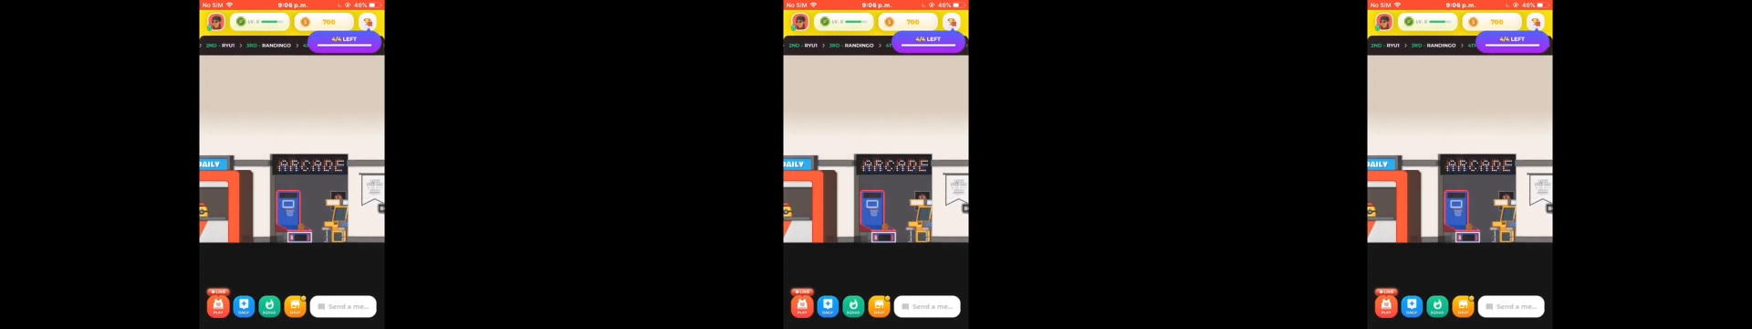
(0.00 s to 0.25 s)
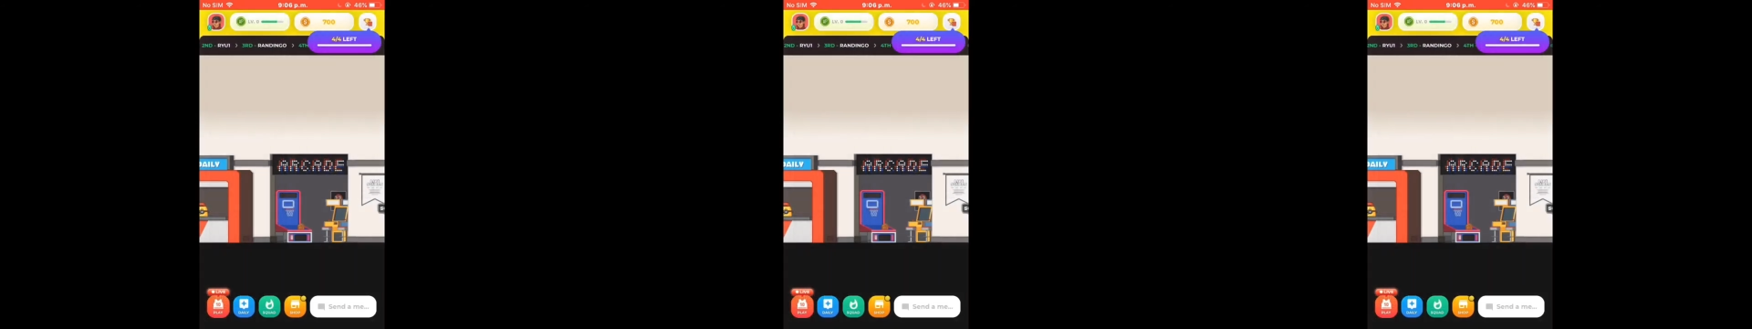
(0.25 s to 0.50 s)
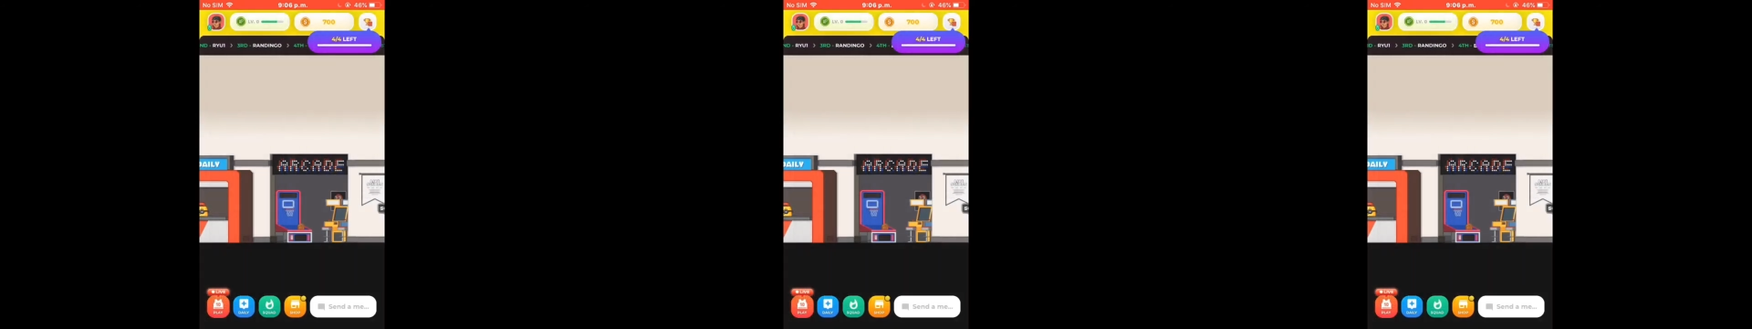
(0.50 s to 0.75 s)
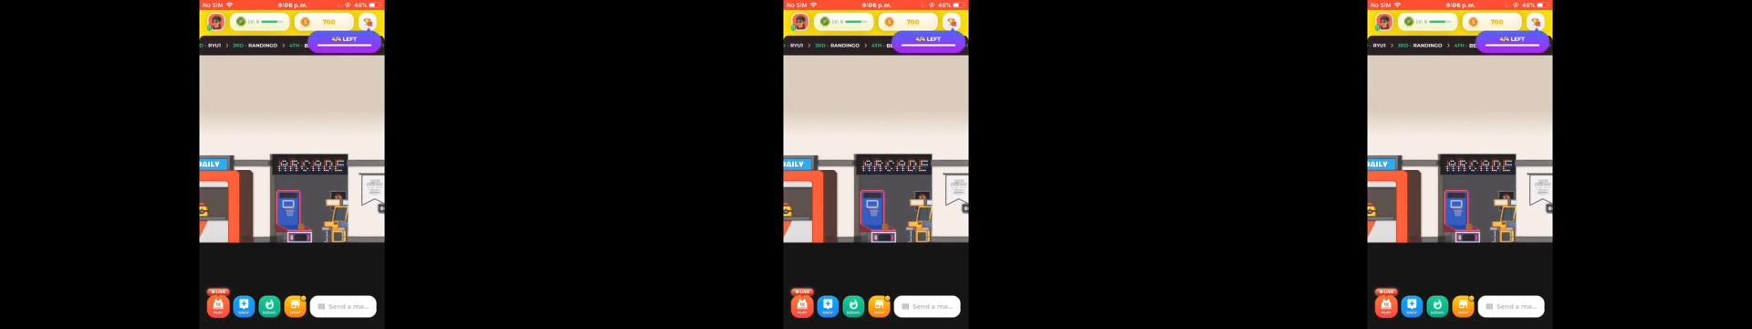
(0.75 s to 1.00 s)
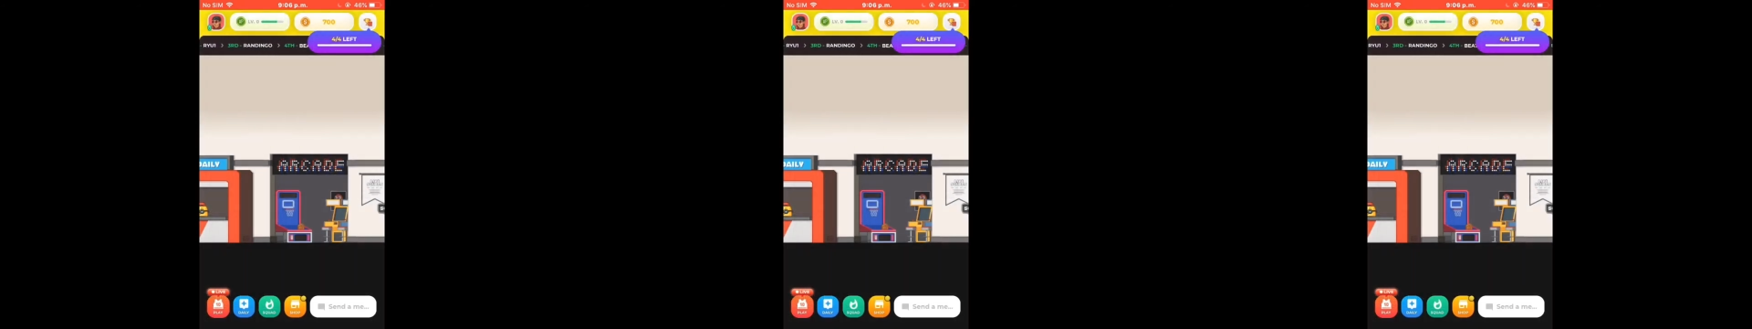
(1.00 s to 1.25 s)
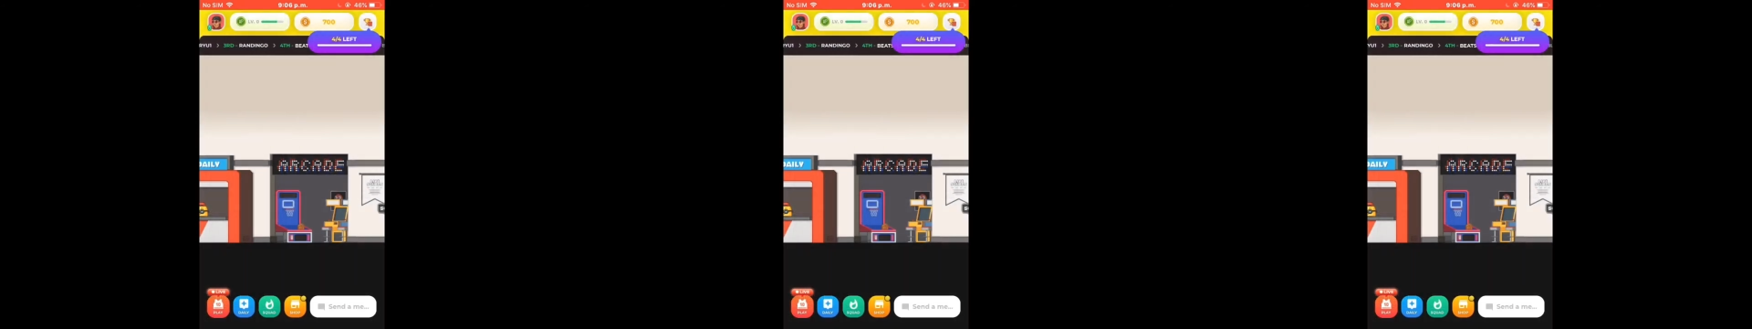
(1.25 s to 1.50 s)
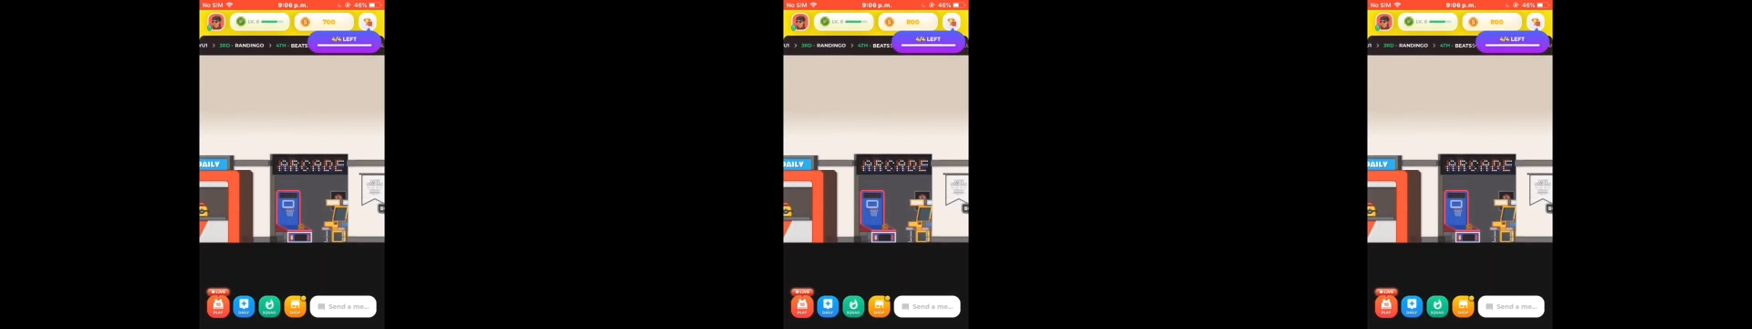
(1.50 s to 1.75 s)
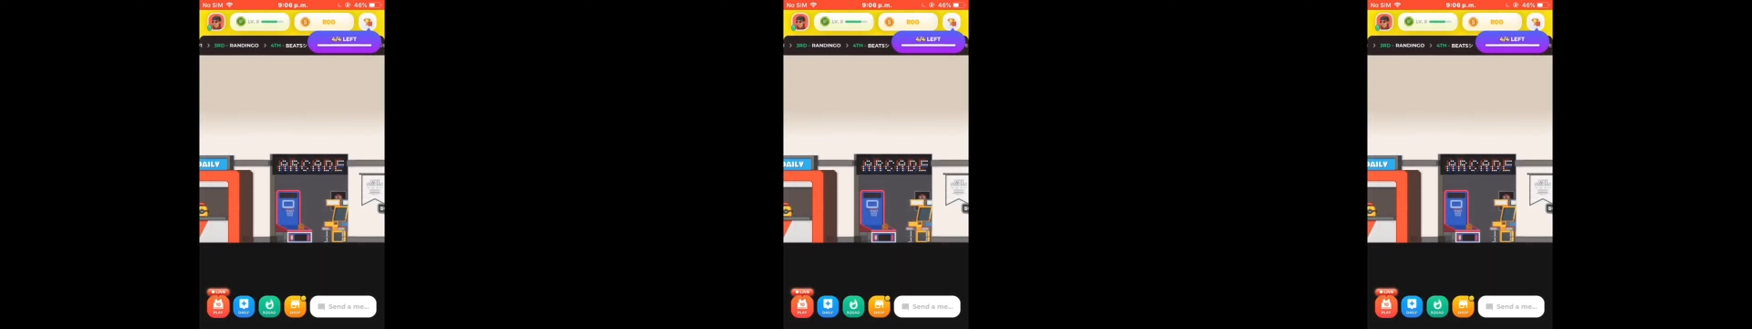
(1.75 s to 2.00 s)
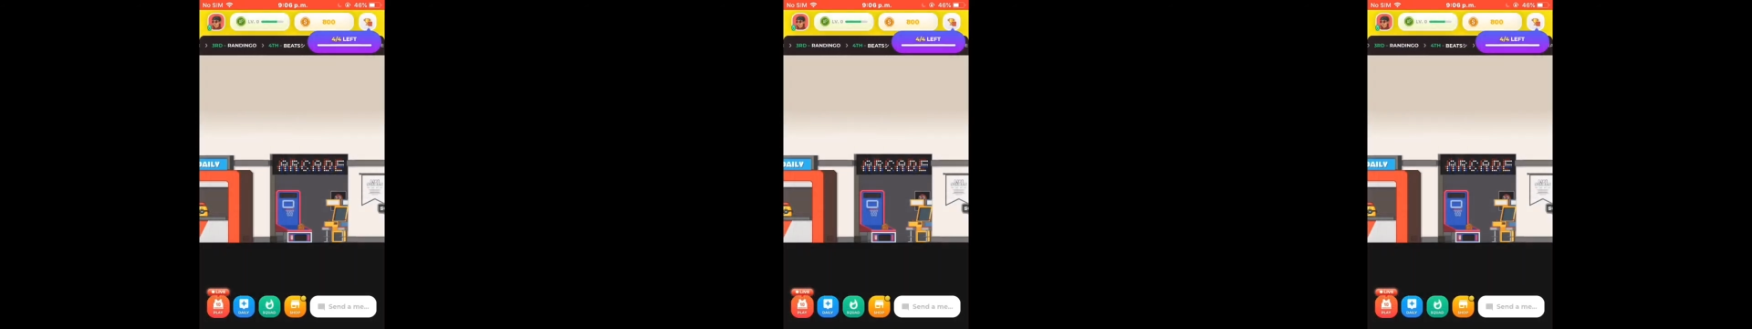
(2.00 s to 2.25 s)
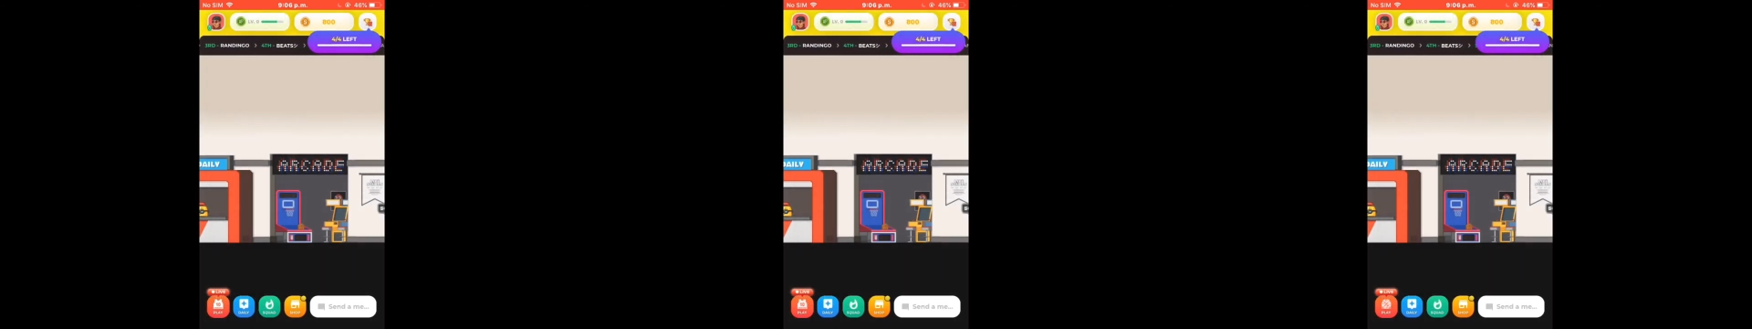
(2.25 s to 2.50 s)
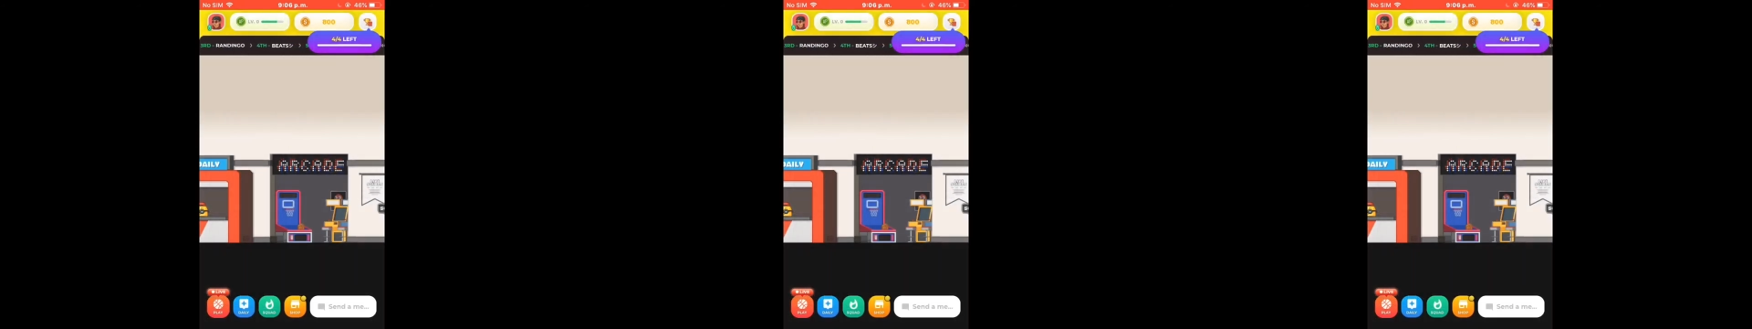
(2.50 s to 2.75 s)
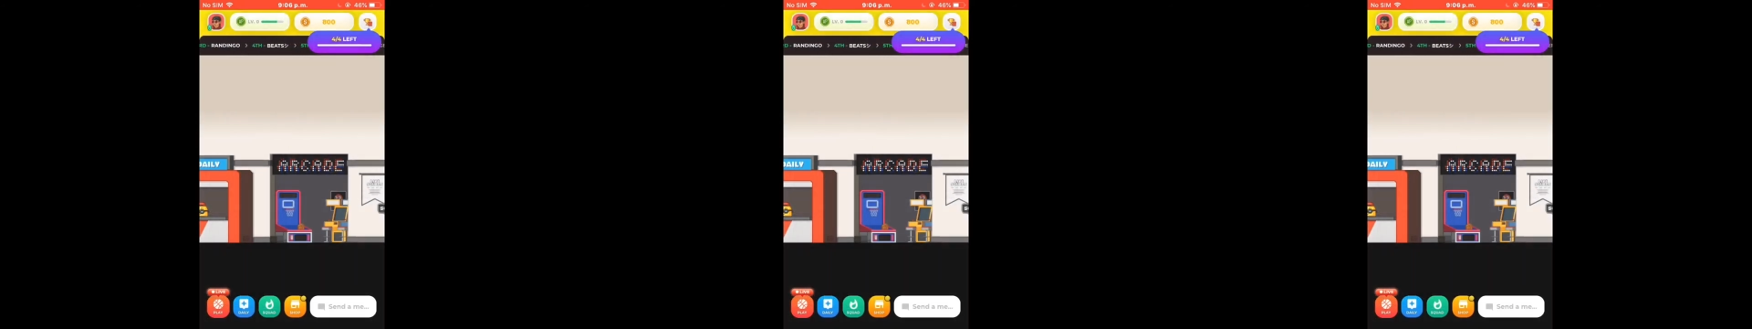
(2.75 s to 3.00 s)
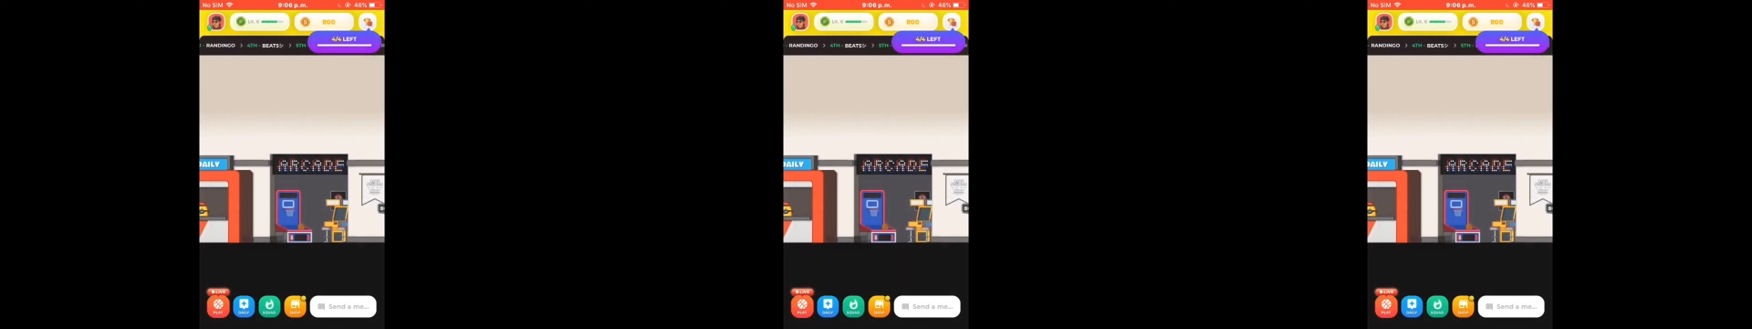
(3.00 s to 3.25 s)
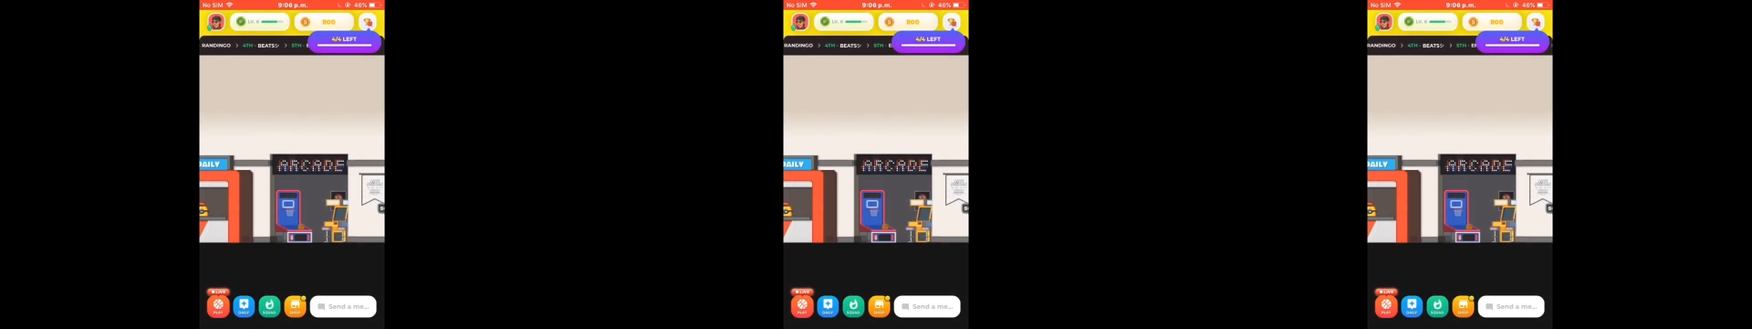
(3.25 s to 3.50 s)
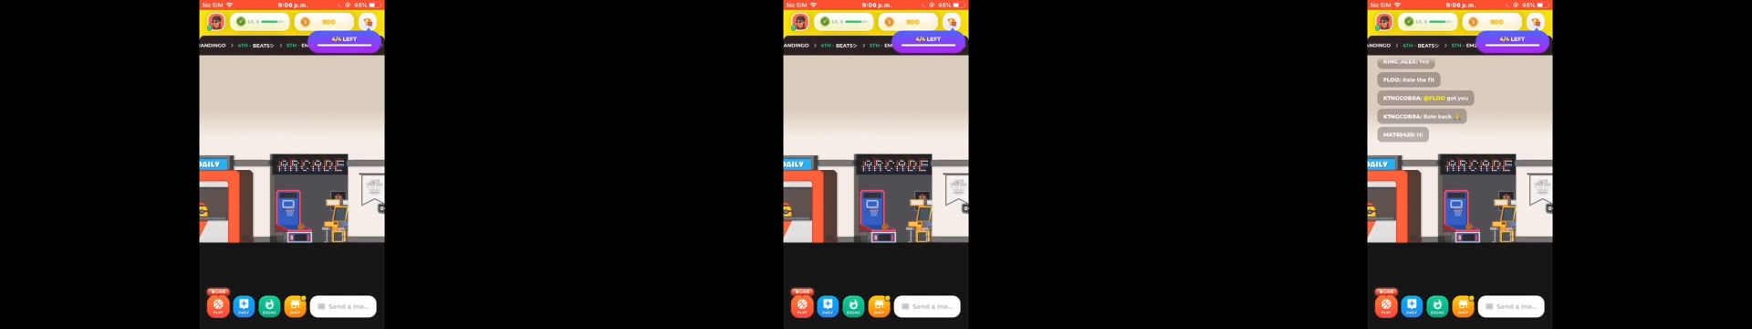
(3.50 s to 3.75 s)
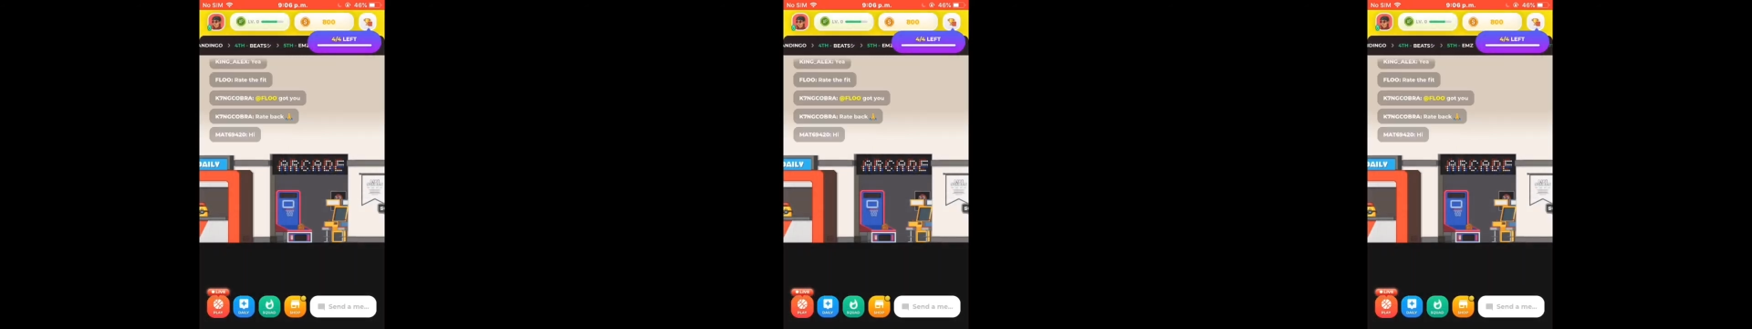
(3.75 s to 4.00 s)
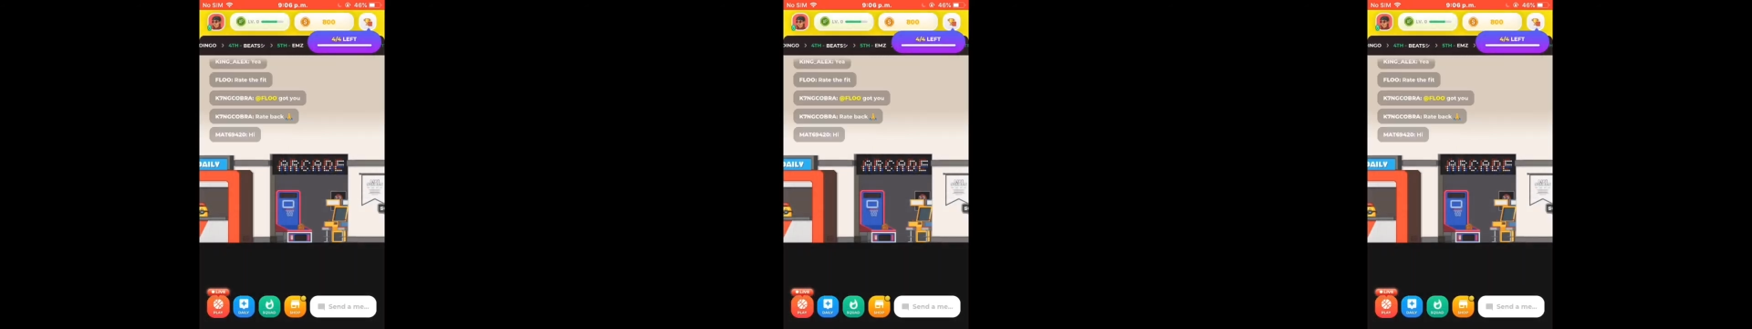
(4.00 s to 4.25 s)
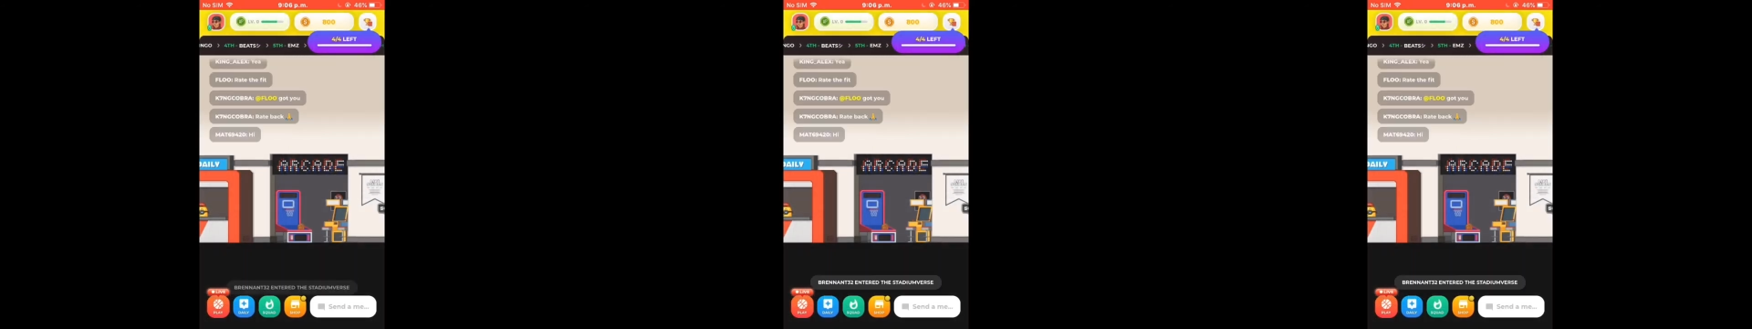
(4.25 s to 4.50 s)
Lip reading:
Nobody's mouth can be seen.